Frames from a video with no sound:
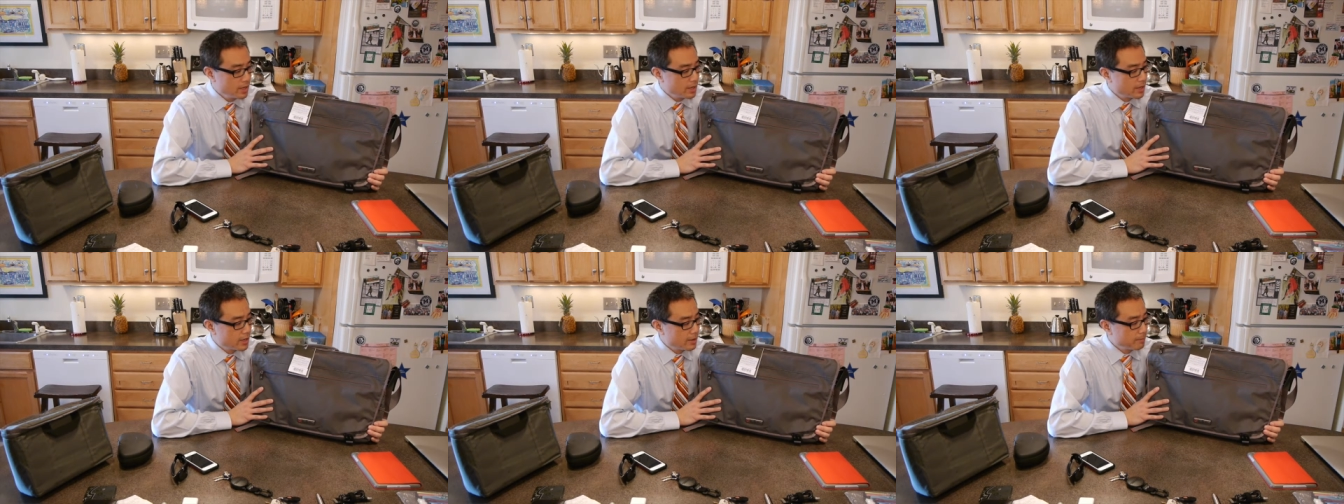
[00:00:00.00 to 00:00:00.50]

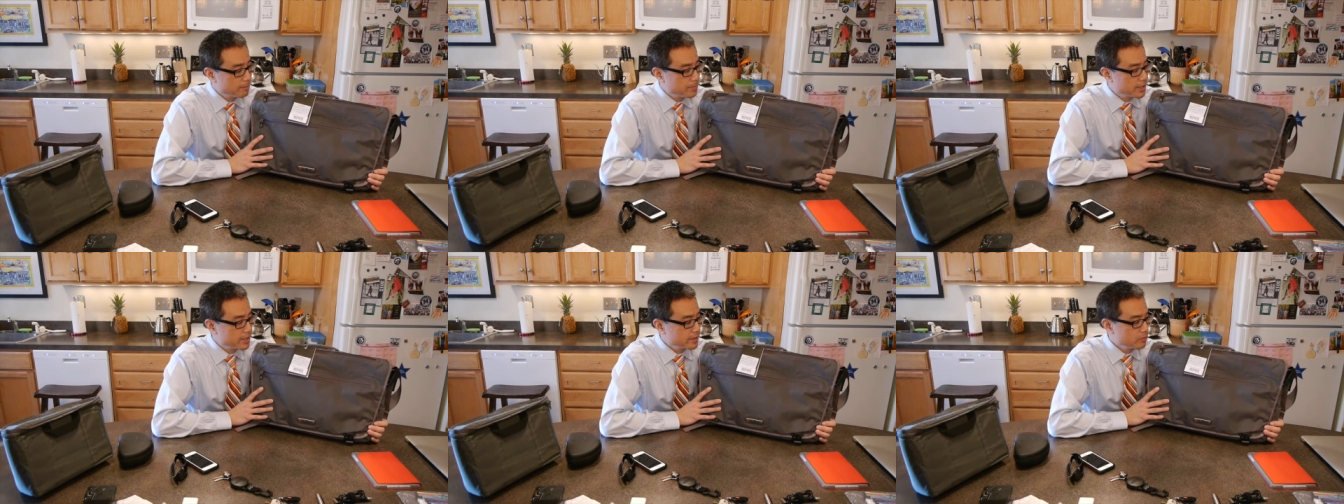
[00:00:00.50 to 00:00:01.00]

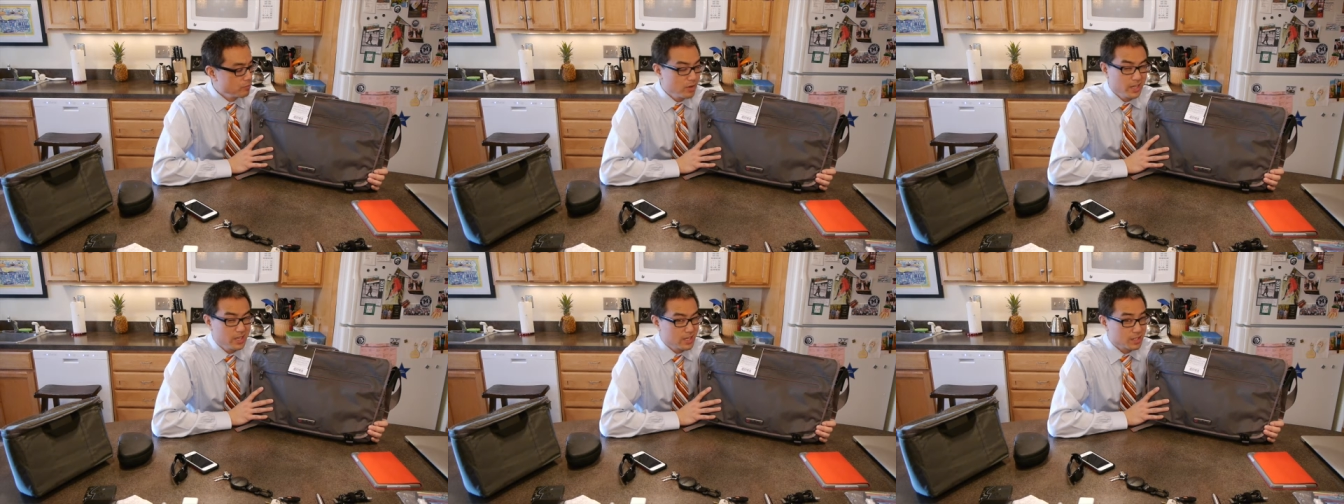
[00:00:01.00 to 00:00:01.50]
but it
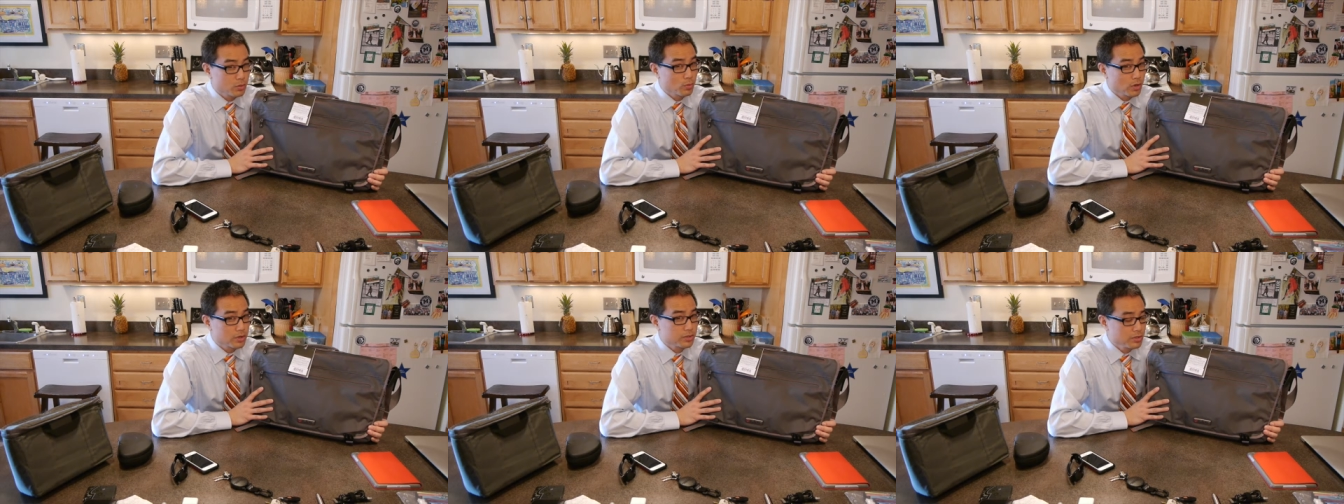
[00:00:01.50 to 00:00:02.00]
really doesn't
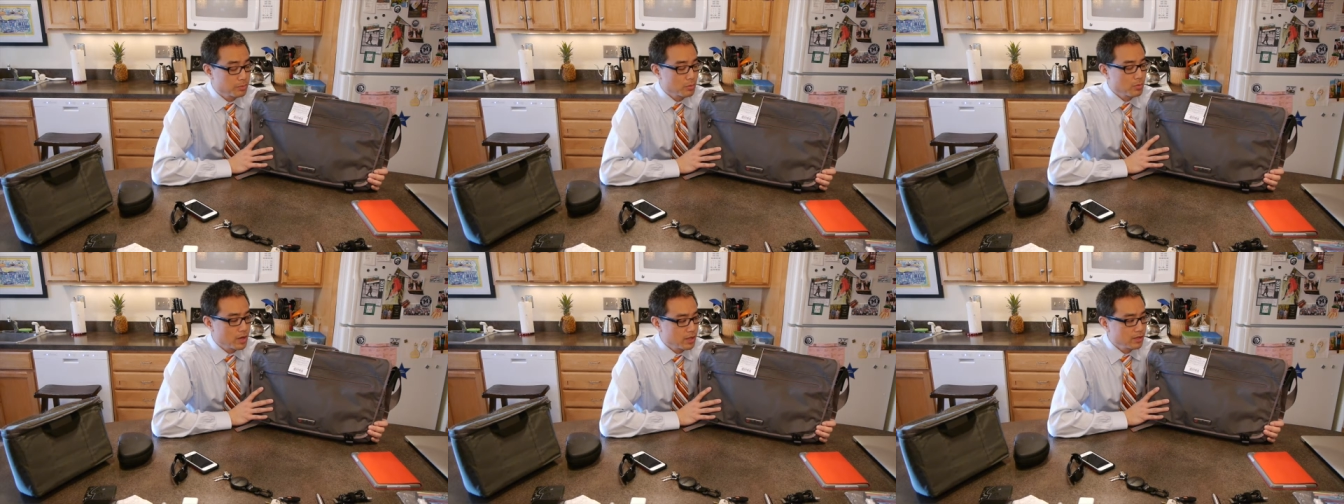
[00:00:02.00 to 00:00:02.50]
work super
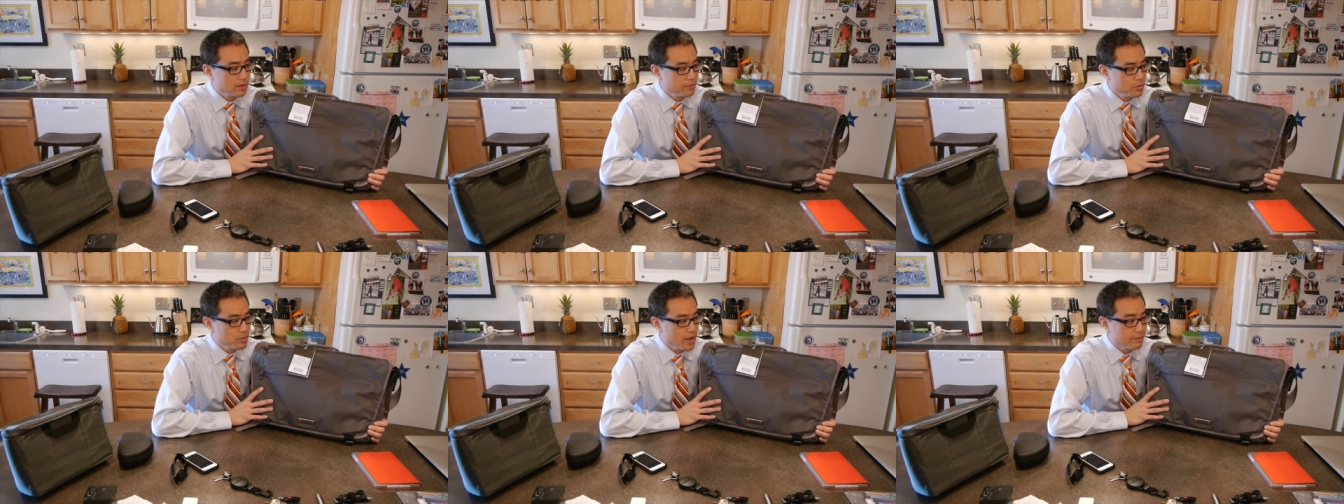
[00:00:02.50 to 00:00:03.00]
well
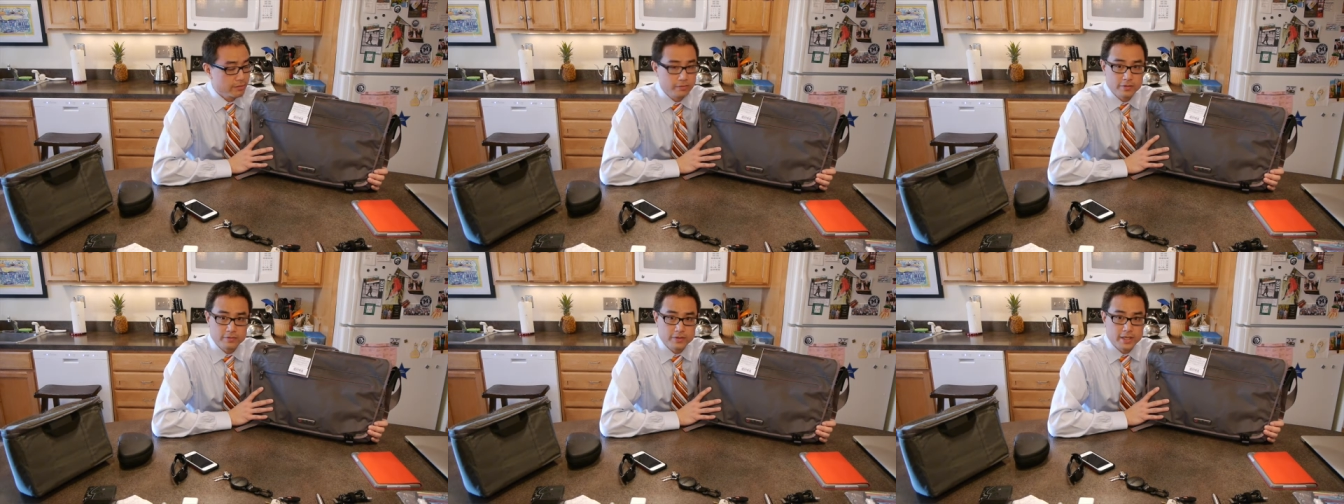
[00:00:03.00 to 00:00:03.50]
if you have a
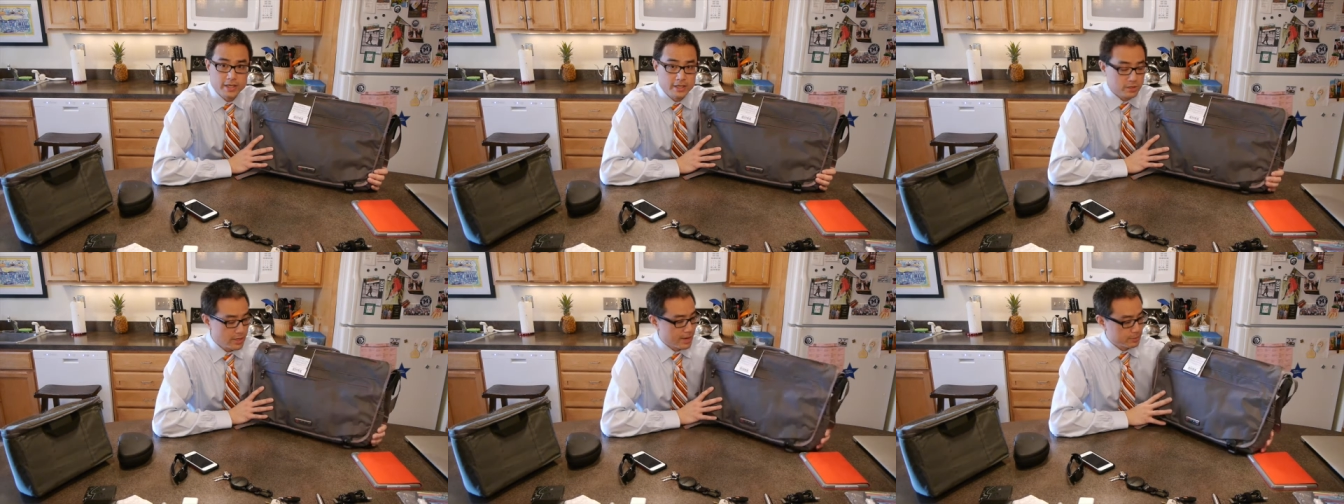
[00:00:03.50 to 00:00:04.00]

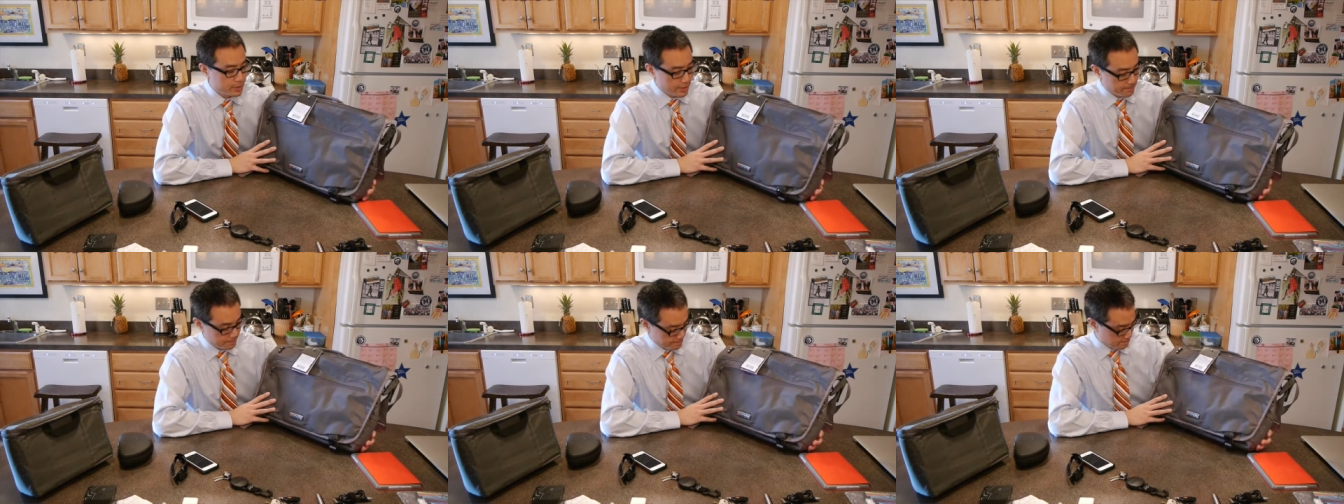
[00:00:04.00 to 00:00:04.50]
15-inch laptop.